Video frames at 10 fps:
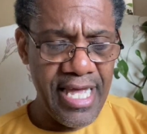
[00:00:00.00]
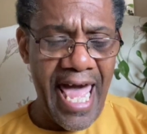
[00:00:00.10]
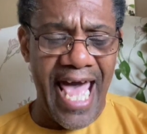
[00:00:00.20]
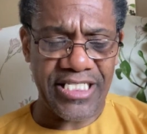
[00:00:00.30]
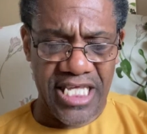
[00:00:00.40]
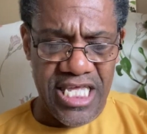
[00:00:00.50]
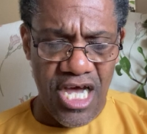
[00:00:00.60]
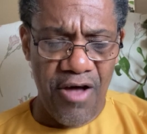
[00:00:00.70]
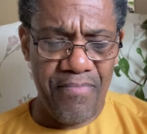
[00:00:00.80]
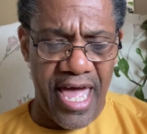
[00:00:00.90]
As a
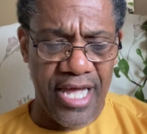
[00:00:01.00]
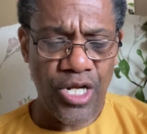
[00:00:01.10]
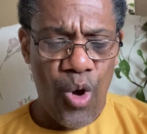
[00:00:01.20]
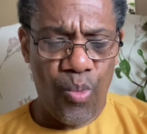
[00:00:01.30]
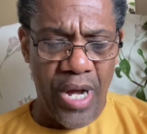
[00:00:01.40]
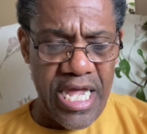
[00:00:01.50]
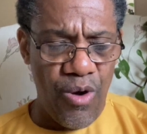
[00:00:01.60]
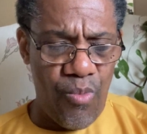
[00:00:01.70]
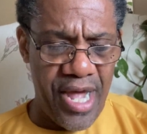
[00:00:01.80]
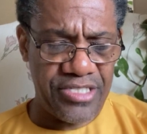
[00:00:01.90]
young man,
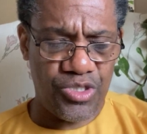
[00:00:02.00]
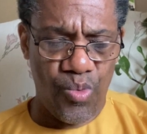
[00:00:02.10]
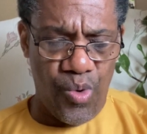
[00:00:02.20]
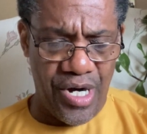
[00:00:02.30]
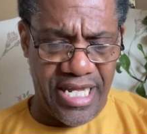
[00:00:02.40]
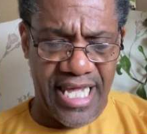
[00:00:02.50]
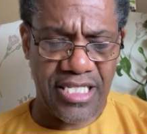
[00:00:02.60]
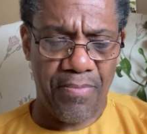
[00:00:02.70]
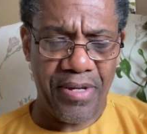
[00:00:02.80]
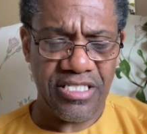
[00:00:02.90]
William went to work at
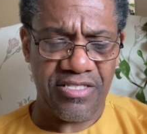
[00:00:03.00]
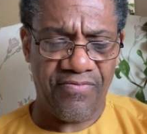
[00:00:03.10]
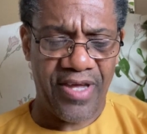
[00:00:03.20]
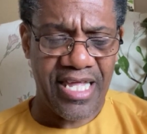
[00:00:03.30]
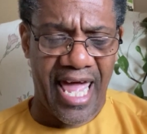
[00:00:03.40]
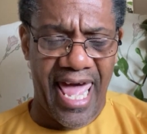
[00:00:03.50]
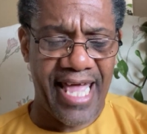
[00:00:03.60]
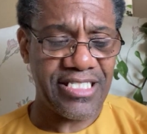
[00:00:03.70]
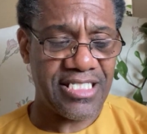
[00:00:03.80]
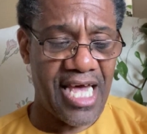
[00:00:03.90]
the Pennsylvania
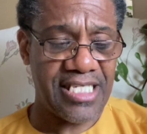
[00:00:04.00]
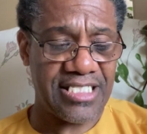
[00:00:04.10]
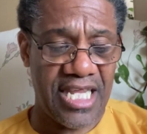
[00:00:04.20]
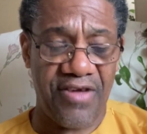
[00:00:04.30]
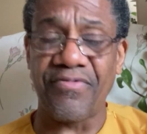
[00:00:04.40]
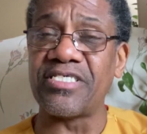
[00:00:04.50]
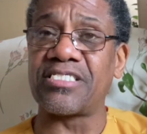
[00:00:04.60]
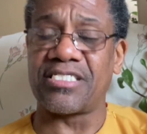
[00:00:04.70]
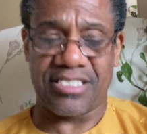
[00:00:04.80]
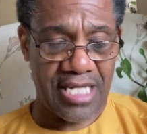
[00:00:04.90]
Anti-Slavery
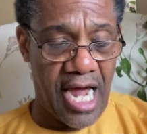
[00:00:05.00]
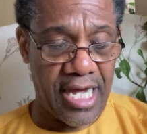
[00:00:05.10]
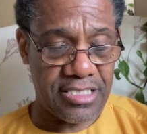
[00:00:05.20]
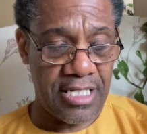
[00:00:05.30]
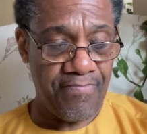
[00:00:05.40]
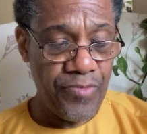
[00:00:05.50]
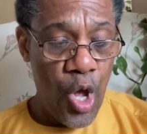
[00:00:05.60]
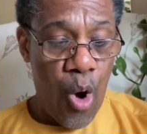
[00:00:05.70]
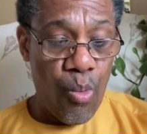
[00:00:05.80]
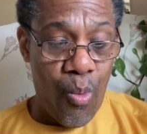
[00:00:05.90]
Society,
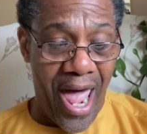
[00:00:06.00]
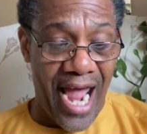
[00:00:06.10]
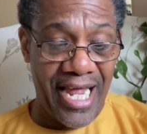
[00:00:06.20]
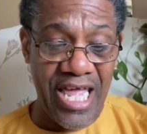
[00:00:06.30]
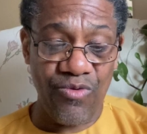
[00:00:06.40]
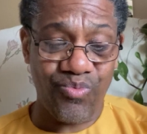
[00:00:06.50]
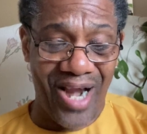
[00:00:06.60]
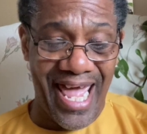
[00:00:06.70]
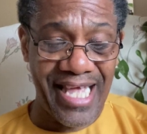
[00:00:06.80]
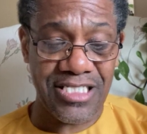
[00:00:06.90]
where he
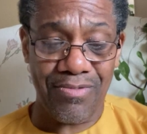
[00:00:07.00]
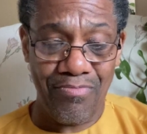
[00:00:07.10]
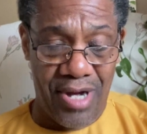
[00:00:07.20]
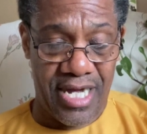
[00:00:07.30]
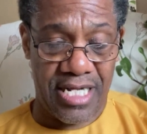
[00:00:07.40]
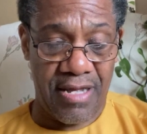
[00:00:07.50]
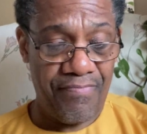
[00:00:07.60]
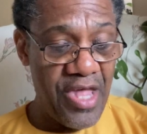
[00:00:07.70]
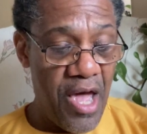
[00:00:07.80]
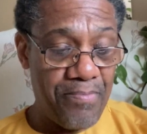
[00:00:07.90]
raised money,
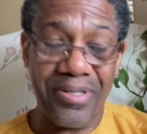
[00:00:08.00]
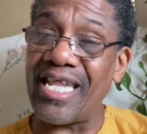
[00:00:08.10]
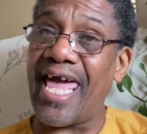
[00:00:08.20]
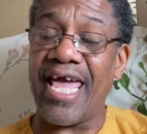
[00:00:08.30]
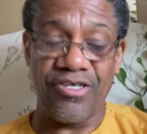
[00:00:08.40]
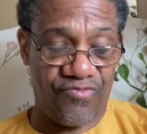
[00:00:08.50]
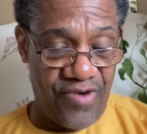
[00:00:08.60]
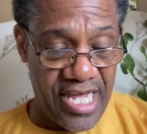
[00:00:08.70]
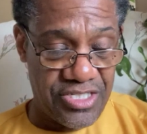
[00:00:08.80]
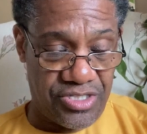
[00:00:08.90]
planned
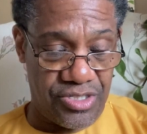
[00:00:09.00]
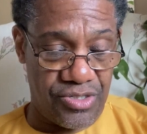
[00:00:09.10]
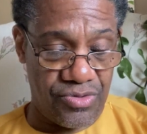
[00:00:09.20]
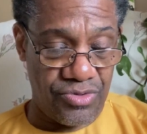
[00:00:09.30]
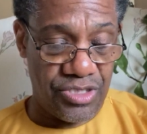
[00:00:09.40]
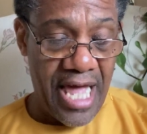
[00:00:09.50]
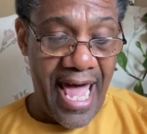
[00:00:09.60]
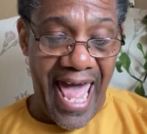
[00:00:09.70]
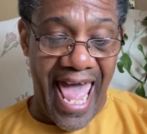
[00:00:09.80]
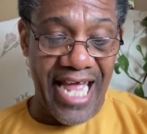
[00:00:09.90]
rescues,
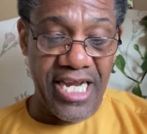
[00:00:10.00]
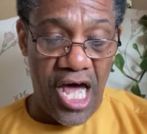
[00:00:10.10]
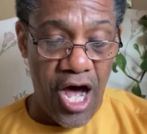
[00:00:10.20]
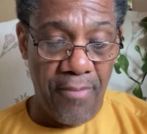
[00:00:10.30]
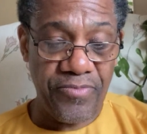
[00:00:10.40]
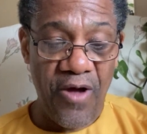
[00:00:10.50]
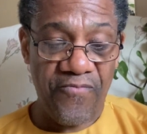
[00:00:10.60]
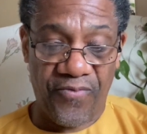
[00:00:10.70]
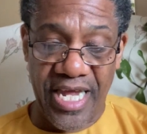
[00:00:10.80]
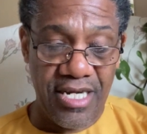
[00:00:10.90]
and helped
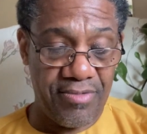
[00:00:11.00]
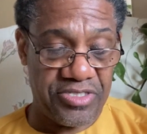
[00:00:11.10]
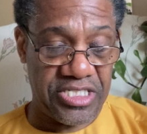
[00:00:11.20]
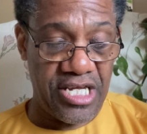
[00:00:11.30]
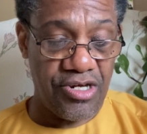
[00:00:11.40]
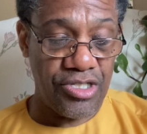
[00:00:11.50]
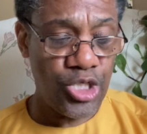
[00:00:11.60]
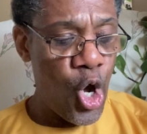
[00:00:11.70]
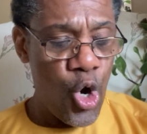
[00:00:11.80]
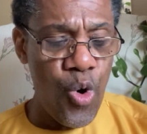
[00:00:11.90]
freedom seekers
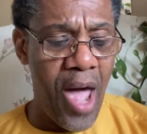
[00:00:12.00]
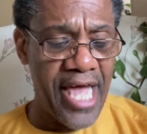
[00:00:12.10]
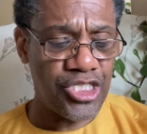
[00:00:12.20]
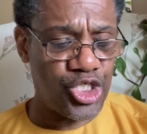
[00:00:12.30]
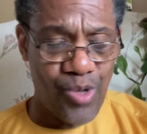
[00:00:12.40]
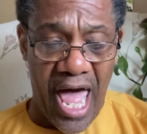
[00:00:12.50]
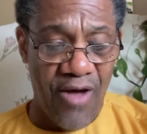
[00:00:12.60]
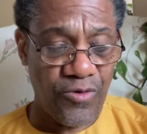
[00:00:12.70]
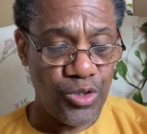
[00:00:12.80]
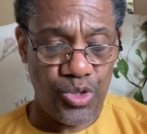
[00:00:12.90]
who had
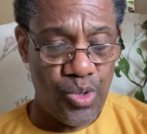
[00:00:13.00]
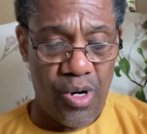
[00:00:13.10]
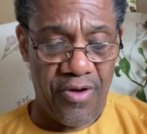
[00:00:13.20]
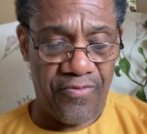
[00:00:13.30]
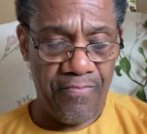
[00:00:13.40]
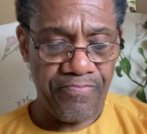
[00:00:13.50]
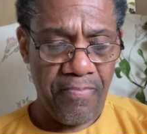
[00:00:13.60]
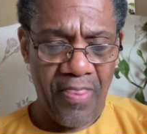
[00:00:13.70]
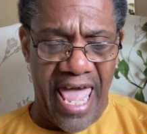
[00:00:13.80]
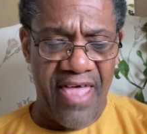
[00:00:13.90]
traveled north.
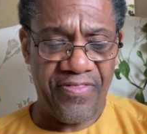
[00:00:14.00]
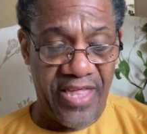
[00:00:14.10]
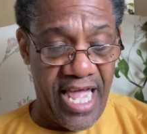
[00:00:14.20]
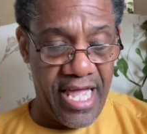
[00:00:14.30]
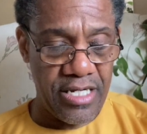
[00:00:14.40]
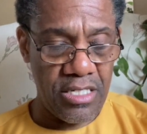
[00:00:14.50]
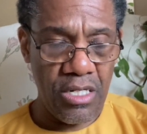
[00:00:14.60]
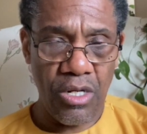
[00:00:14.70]
And then,